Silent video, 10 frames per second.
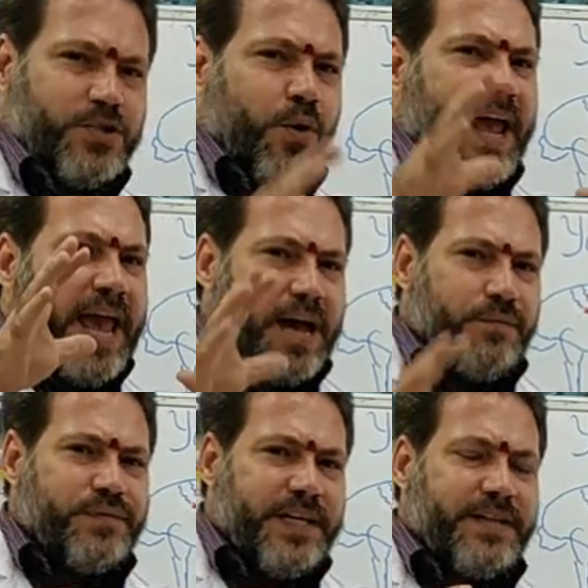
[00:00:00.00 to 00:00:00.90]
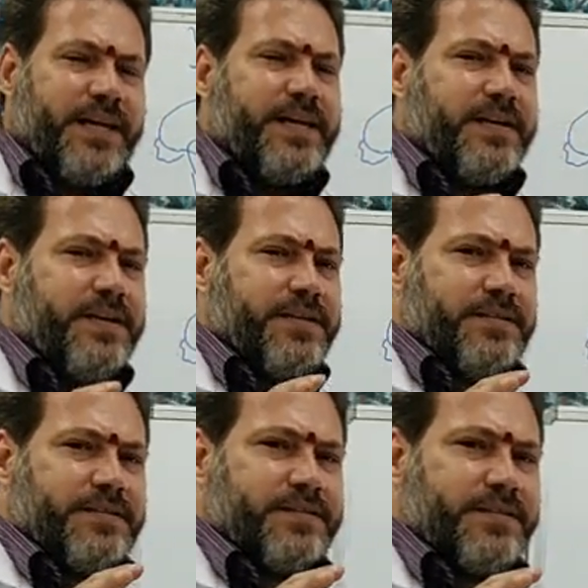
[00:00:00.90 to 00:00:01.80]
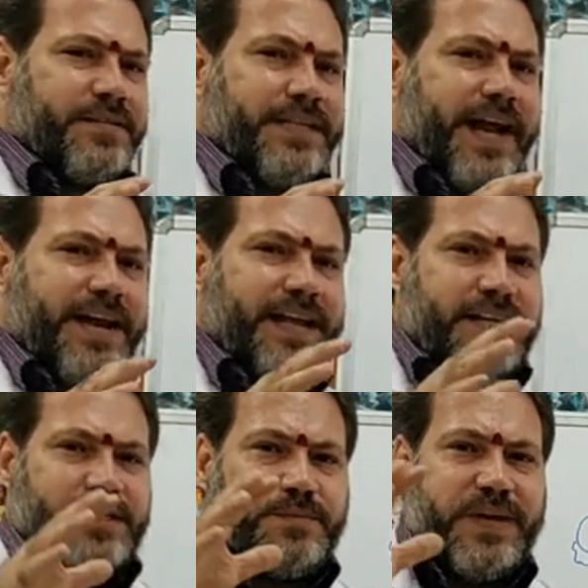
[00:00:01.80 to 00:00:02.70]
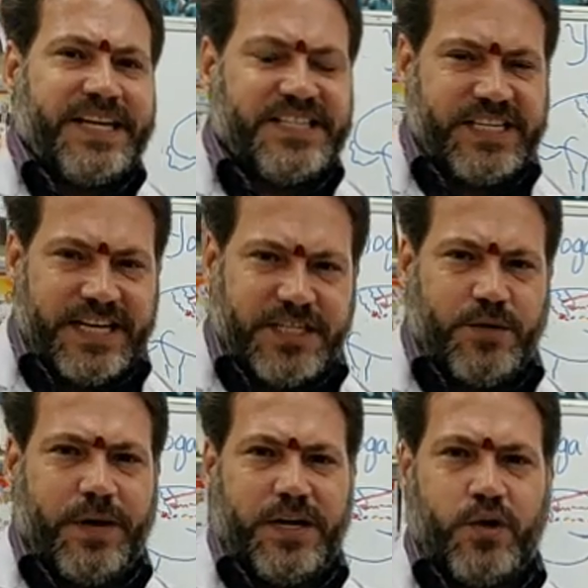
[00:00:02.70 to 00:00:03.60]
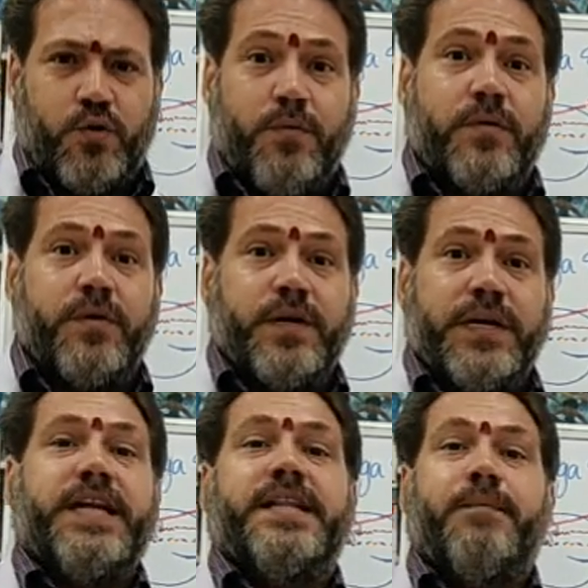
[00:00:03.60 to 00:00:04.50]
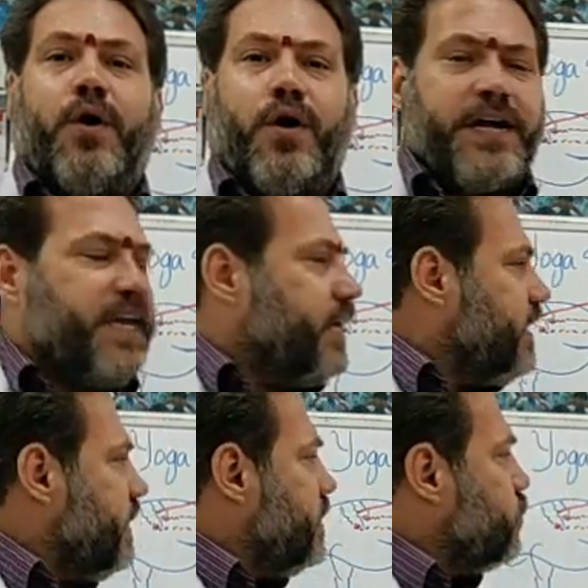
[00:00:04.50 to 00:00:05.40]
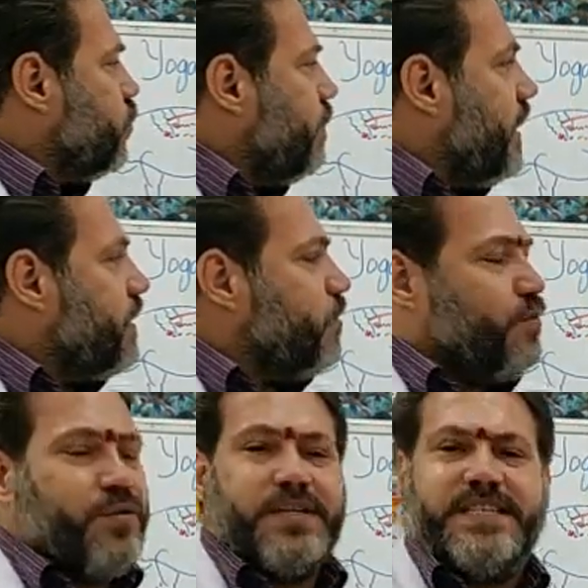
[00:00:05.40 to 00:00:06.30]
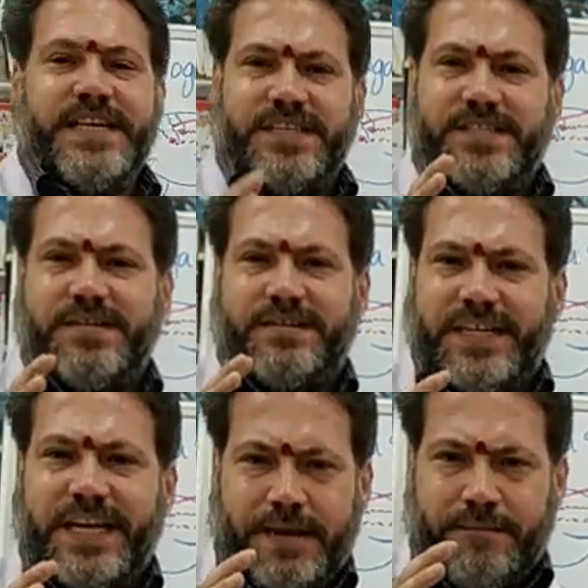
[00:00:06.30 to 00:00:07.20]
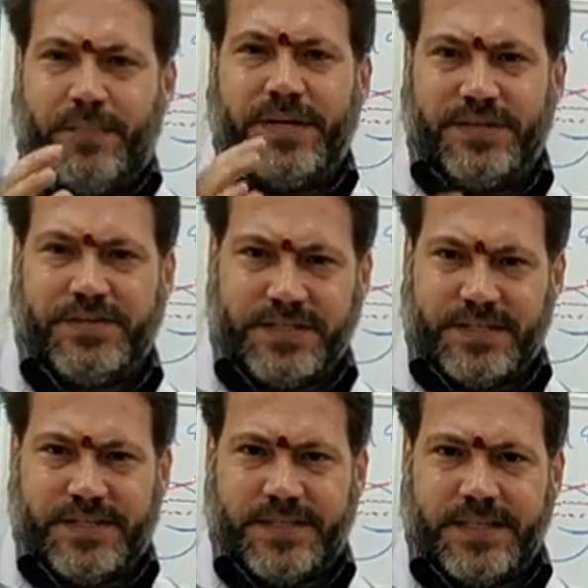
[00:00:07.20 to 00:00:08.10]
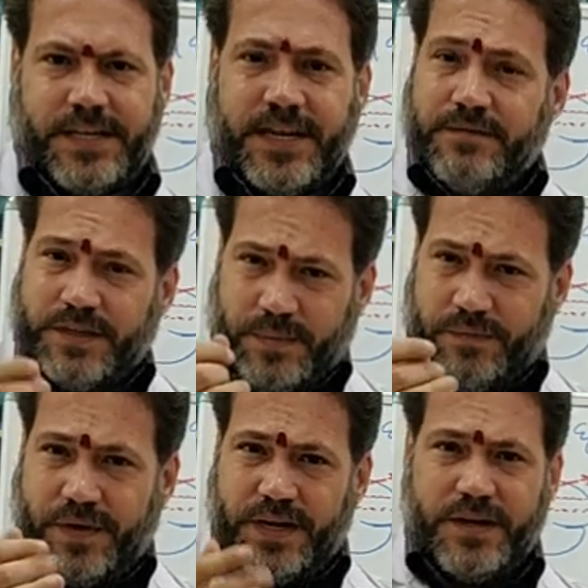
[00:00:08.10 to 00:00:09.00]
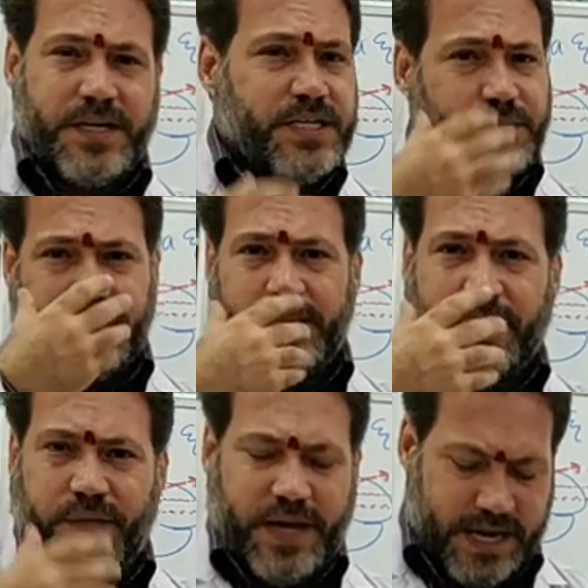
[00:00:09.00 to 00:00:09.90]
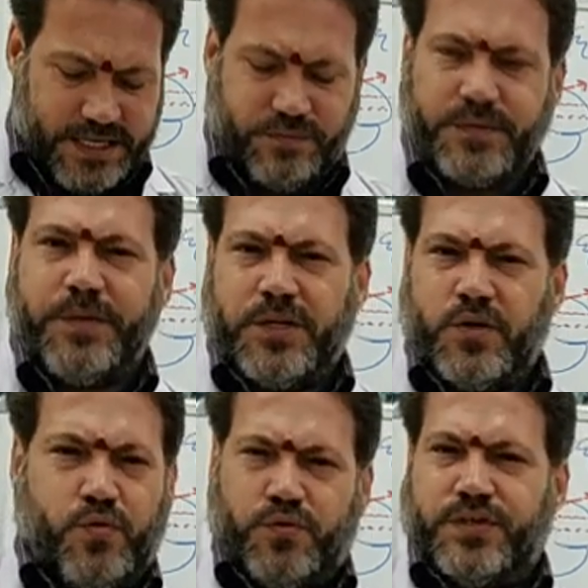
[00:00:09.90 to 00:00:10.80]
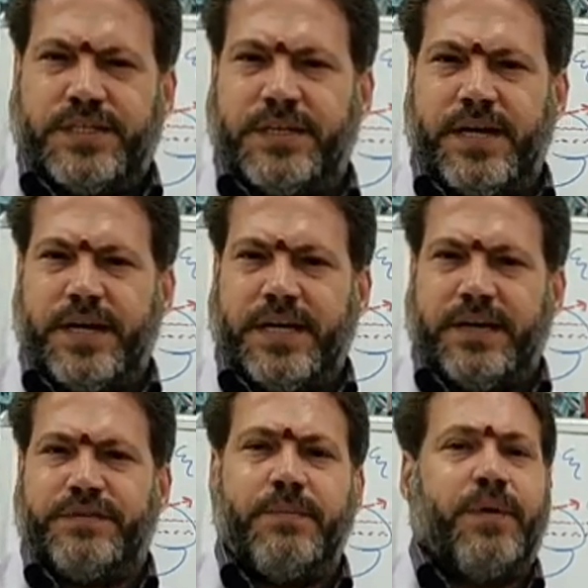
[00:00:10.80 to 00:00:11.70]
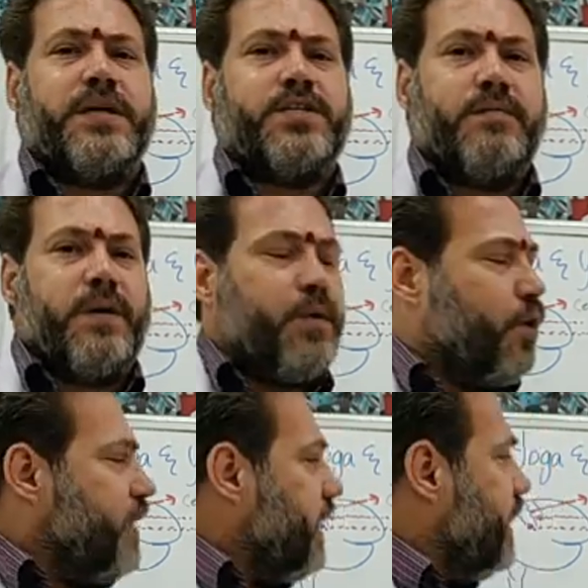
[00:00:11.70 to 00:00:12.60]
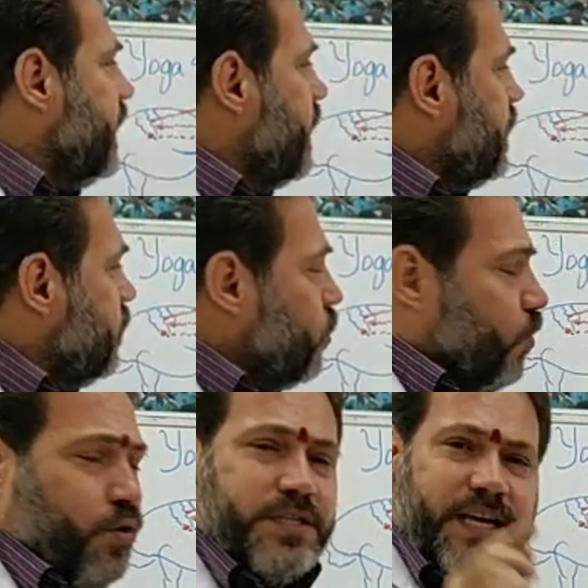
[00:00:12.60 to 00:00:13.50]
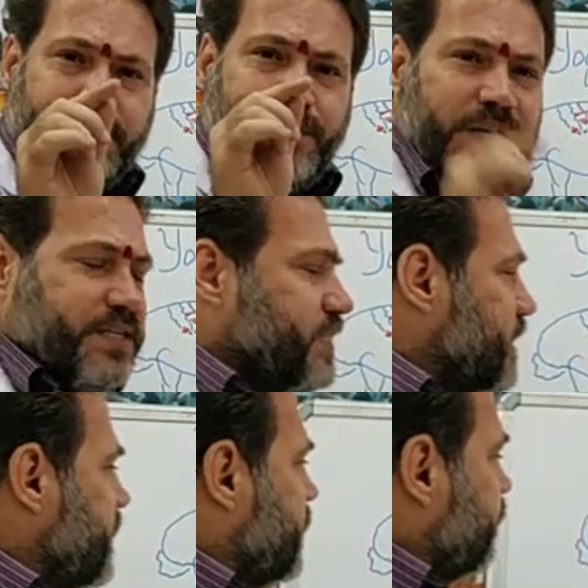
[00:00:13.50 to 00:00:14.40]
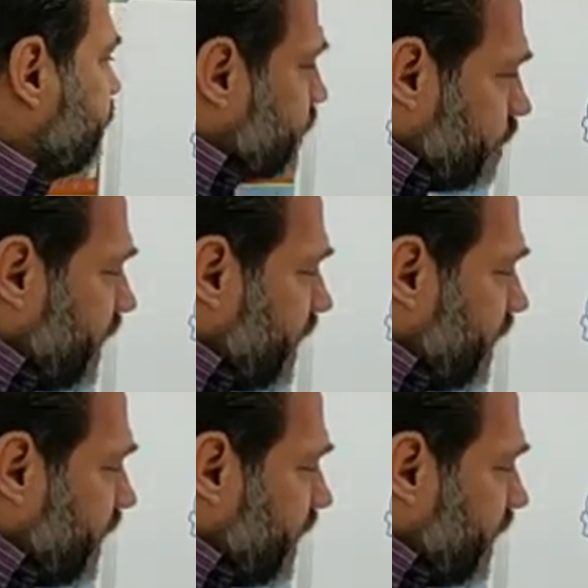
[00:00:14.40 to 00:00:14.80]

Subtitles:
So everything that is being sensed by you in the body, somatosensory impulses from the fingers, from the face, from the toes, different parts of your body, those impulses